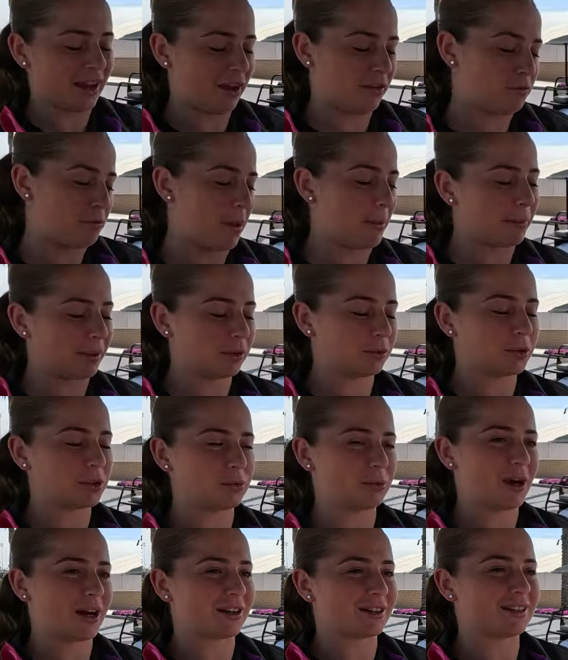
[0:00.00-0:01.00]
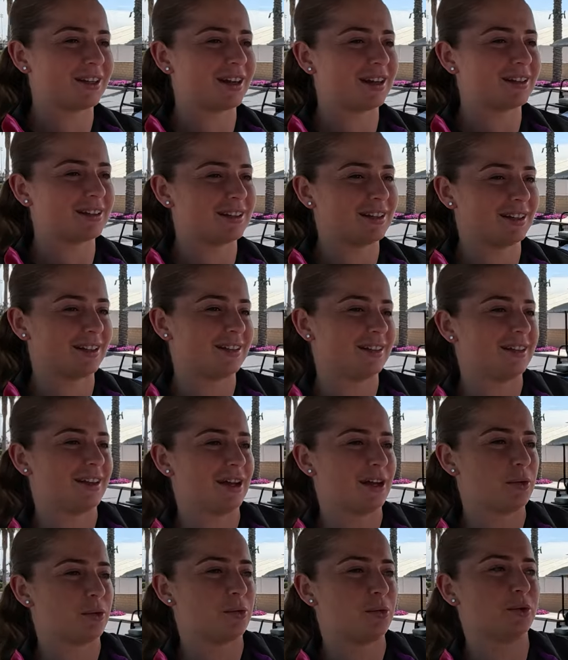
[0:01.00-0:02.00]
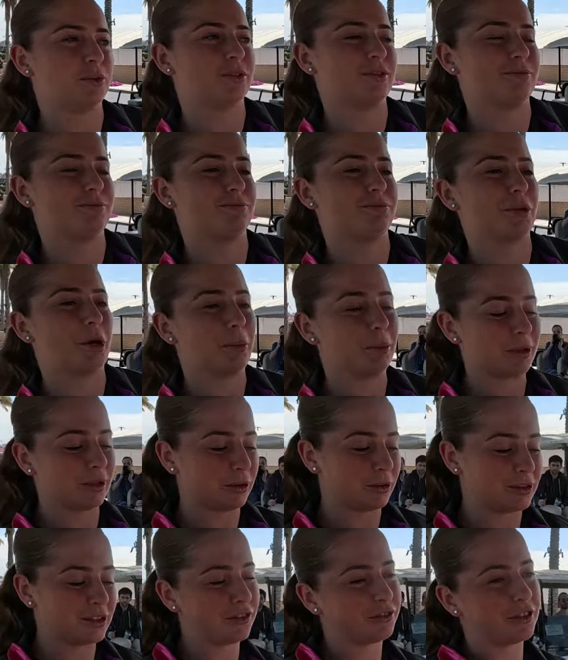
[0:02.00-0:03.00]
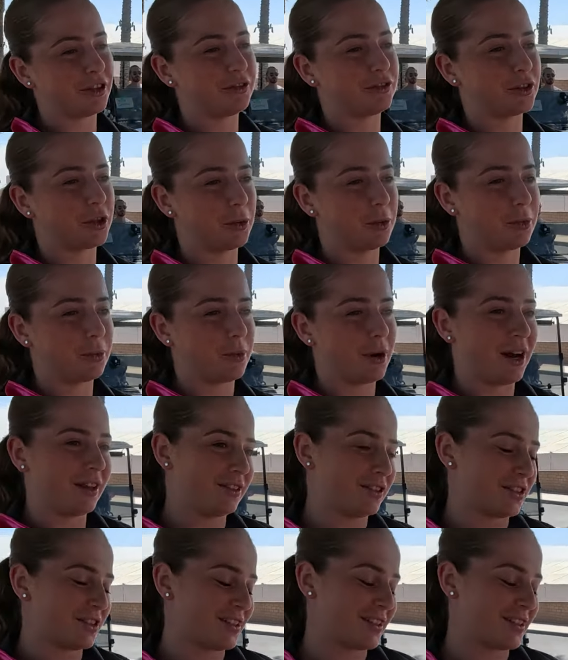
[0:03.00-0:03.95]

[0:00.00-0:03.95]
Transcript: If people would wear that, then they would probably look different from others.